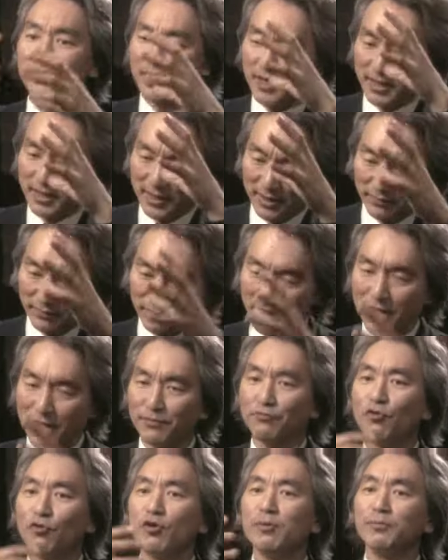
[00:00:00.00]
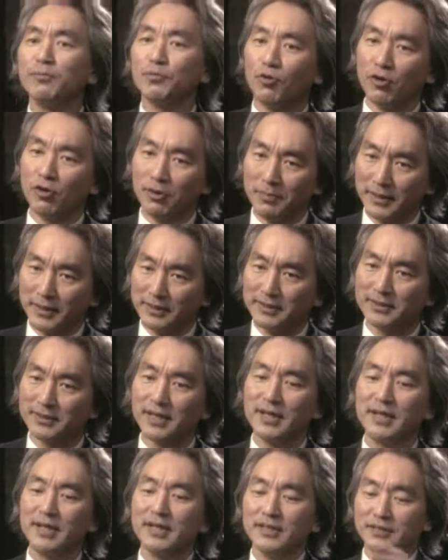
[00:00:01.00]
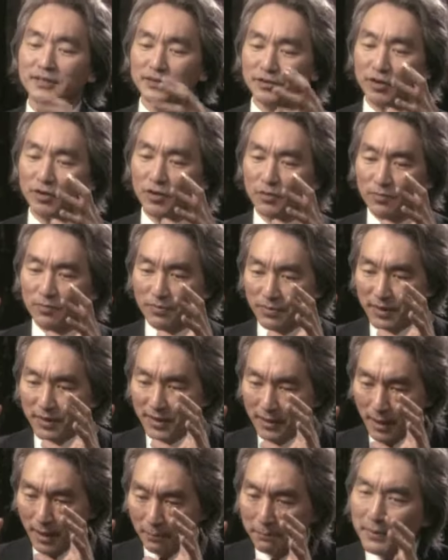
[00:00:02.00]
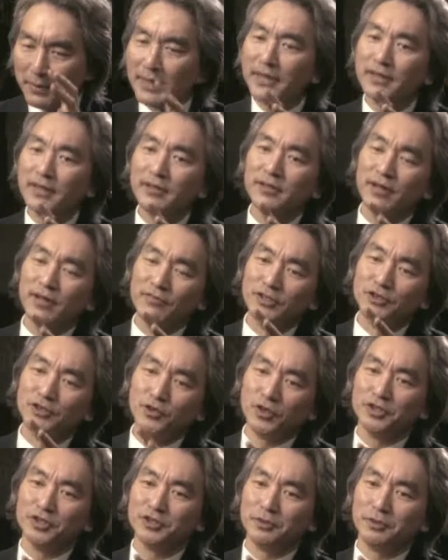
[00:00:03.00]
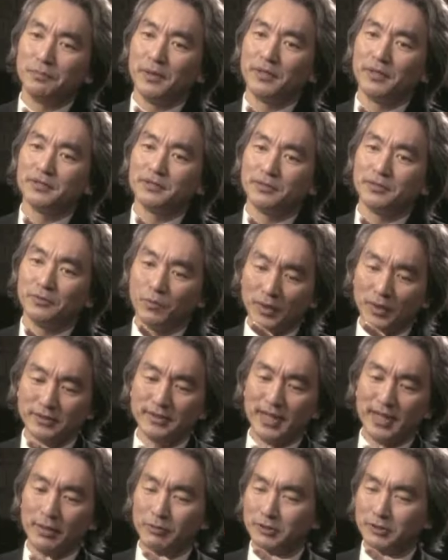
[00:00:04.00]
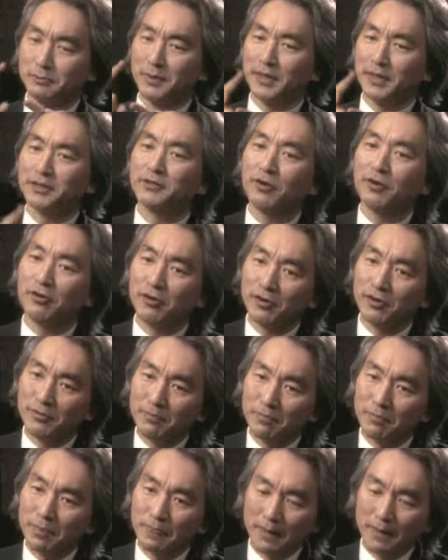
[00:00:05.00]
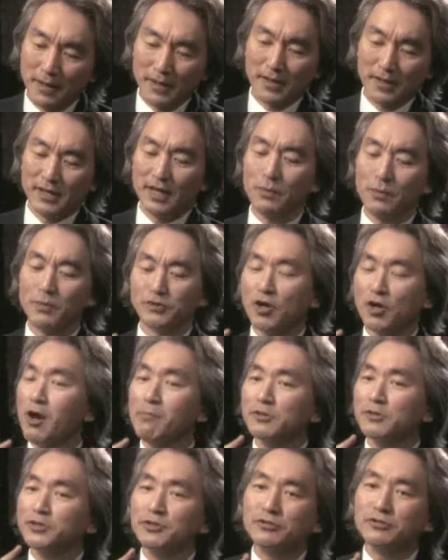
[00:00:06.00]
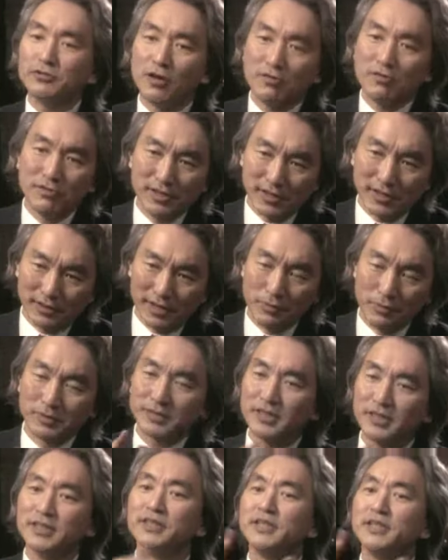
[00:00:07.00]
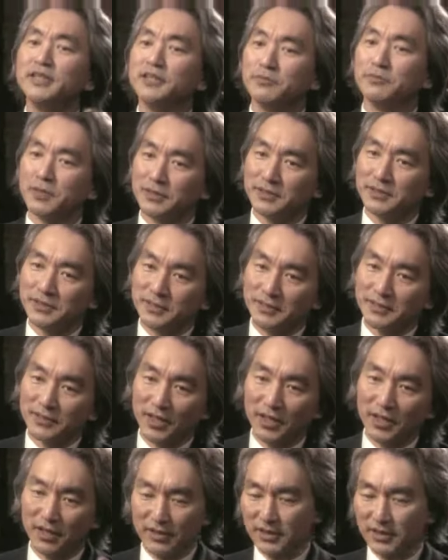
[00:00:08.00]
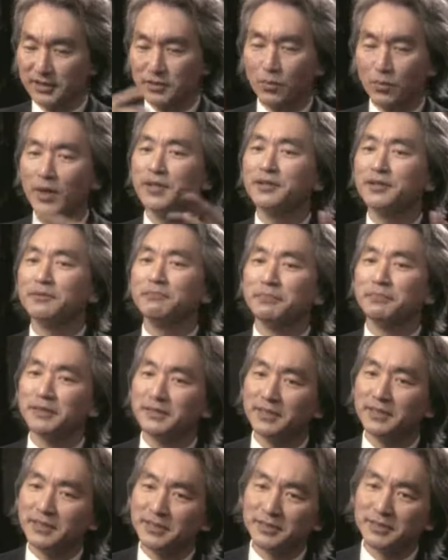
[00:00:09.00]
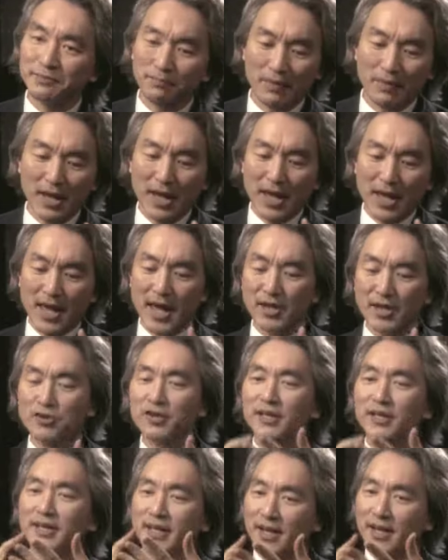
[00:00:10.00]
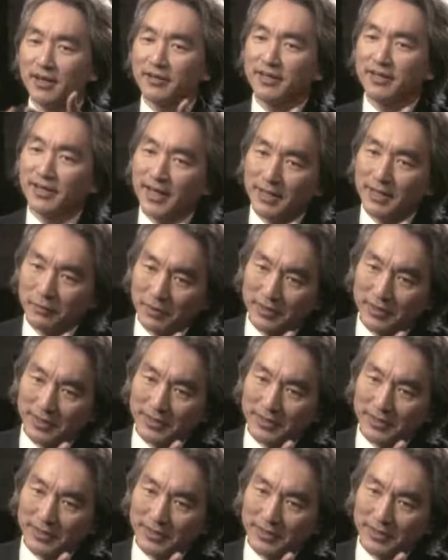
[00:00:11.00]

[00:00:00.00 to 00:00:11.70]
and formed orbits. So the appeal of the Schrödinger picture was that it was pictorial. It was almost Newtonian. It was continuous. None of this quantum business. And you could calculate with